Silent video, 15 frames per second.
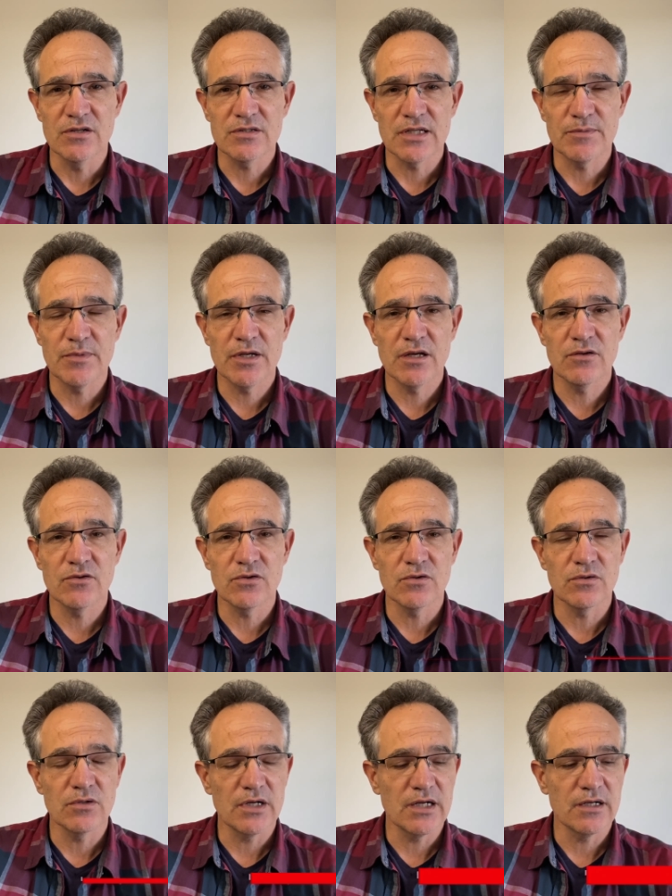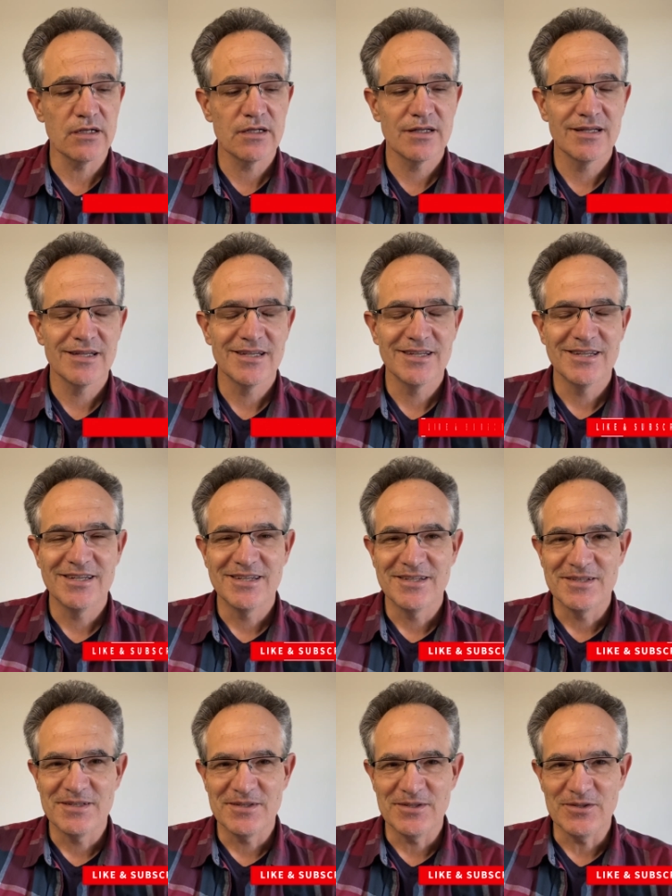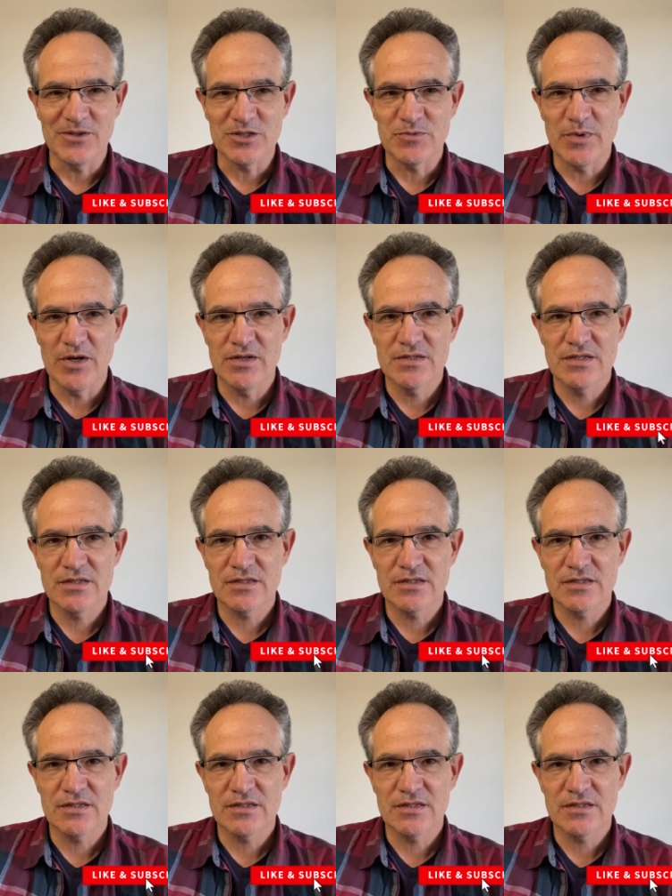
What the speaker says: Let me know your experiences.